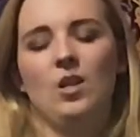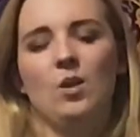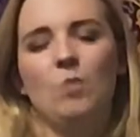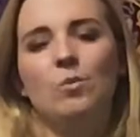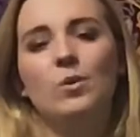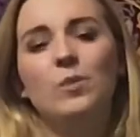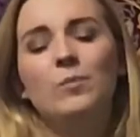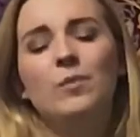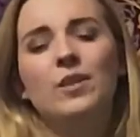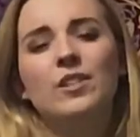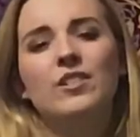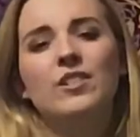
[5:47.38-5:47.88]
We
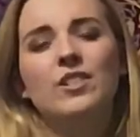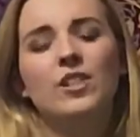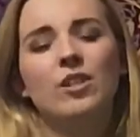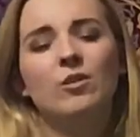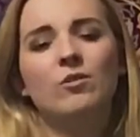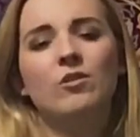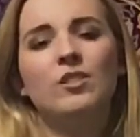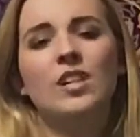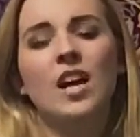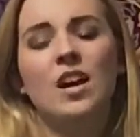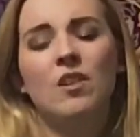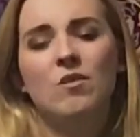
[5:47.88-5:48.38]
went to go
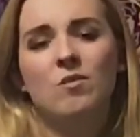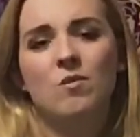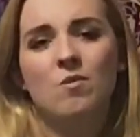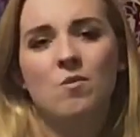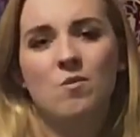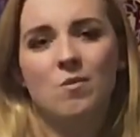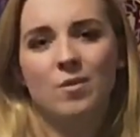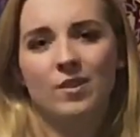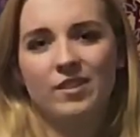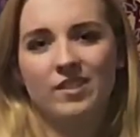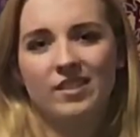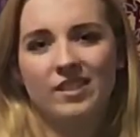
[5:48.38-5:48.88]
saddle the
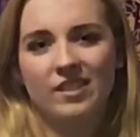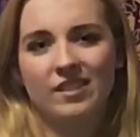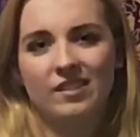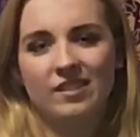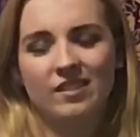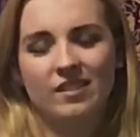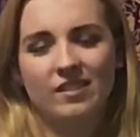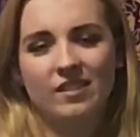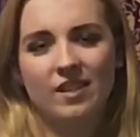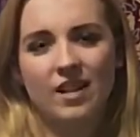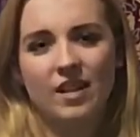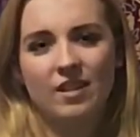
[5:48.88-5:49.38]

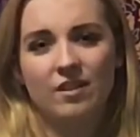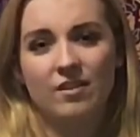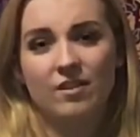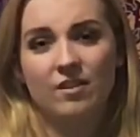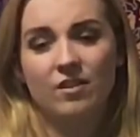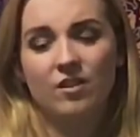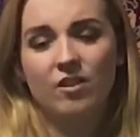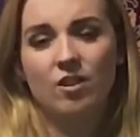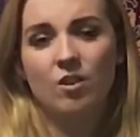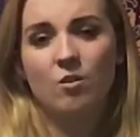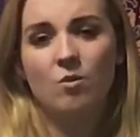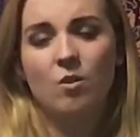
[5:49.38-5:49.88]
horses and
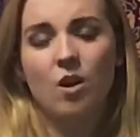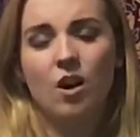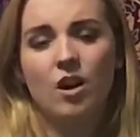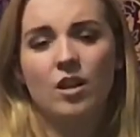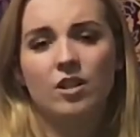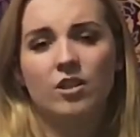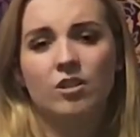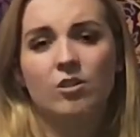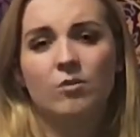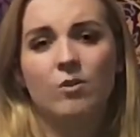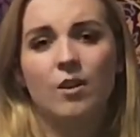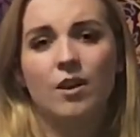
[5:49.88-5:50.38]
go on
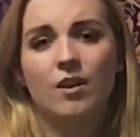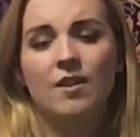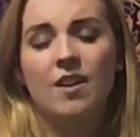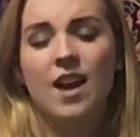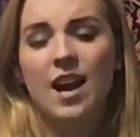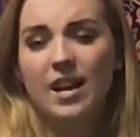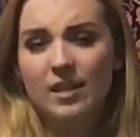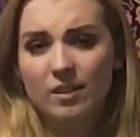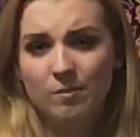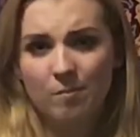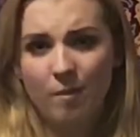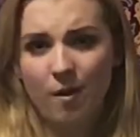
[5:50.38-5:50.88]
to our
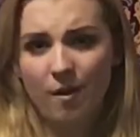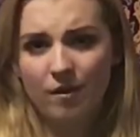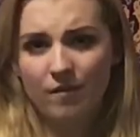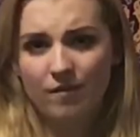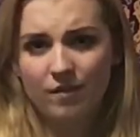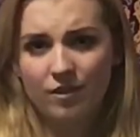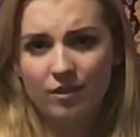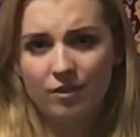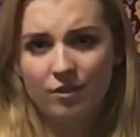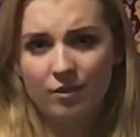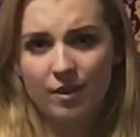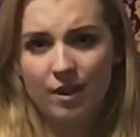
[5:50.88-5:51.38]
next part
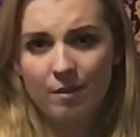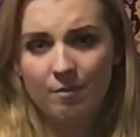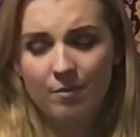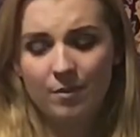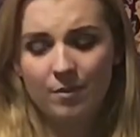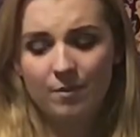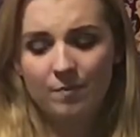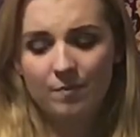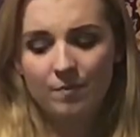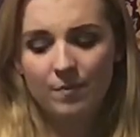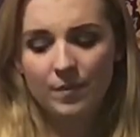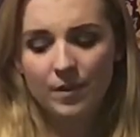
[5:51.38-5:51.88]
of the trip.
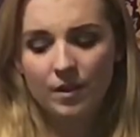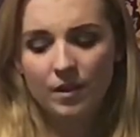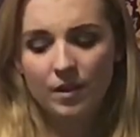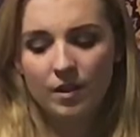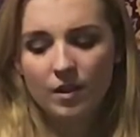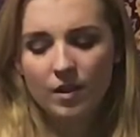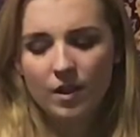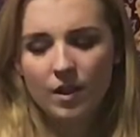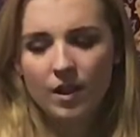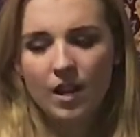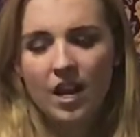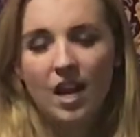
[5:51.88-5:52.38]

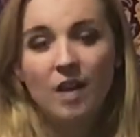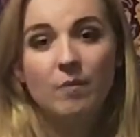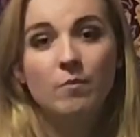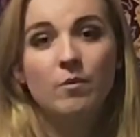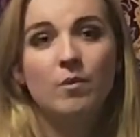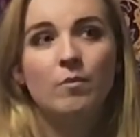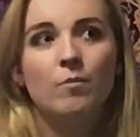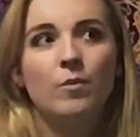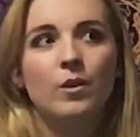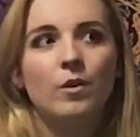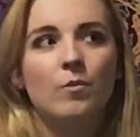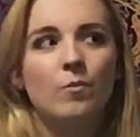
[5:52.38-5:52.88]
And
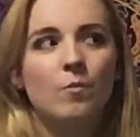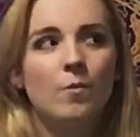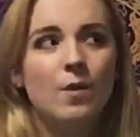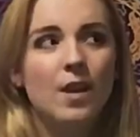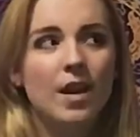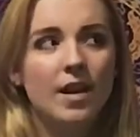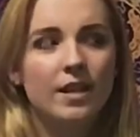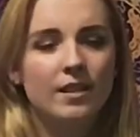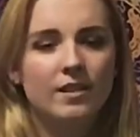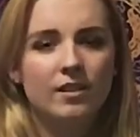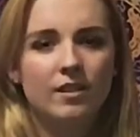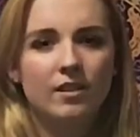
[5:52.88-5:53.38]
when we
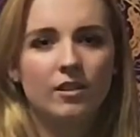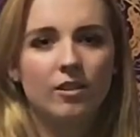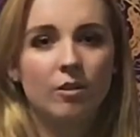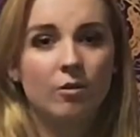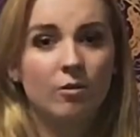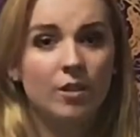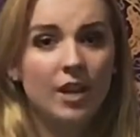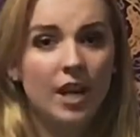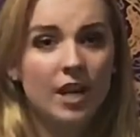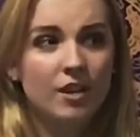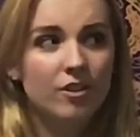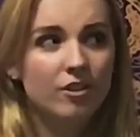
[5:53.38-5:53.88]
went to go
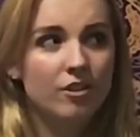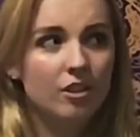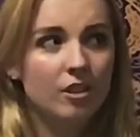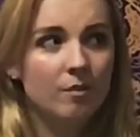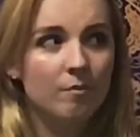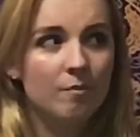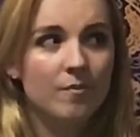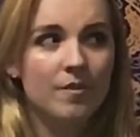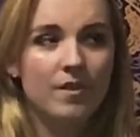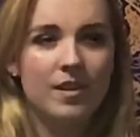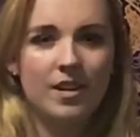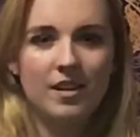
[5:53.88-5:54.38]
catch
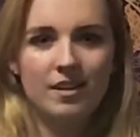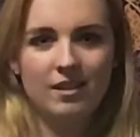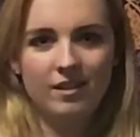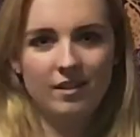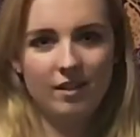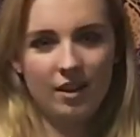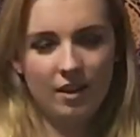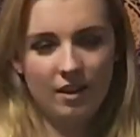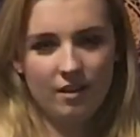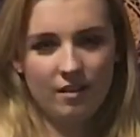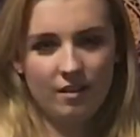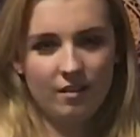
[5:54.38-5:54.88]
them, they
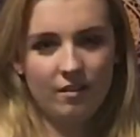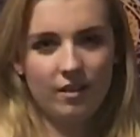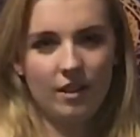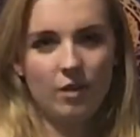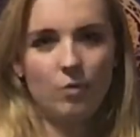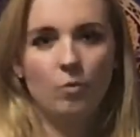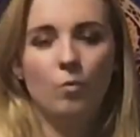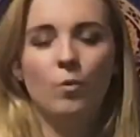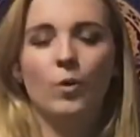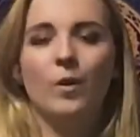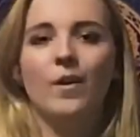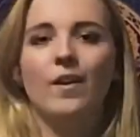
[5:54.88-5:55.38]
decided that they
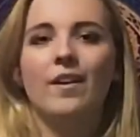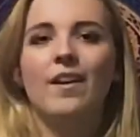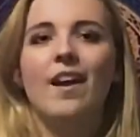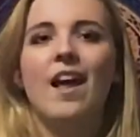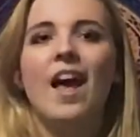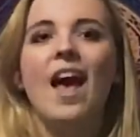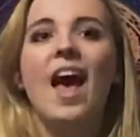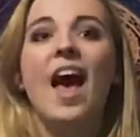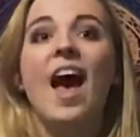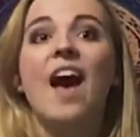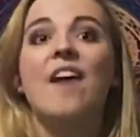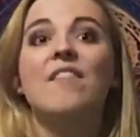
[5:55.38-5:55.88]
weren't
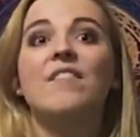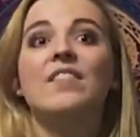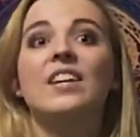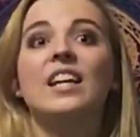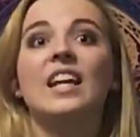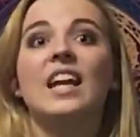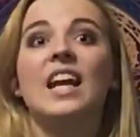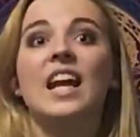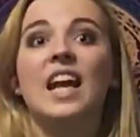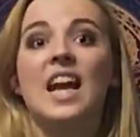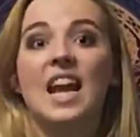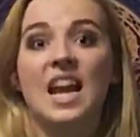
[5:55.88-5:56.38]
having
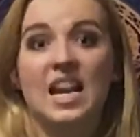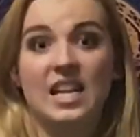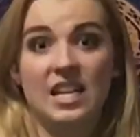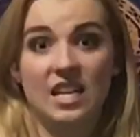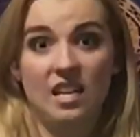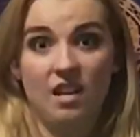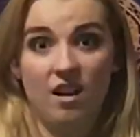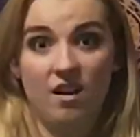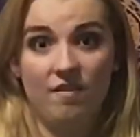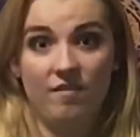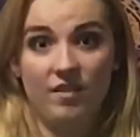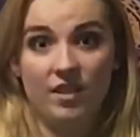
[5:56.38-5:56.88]
any
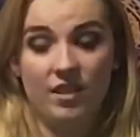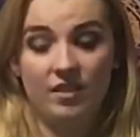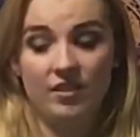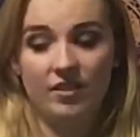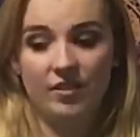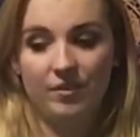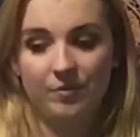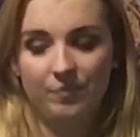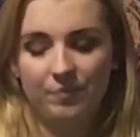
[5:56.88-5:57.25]
of it.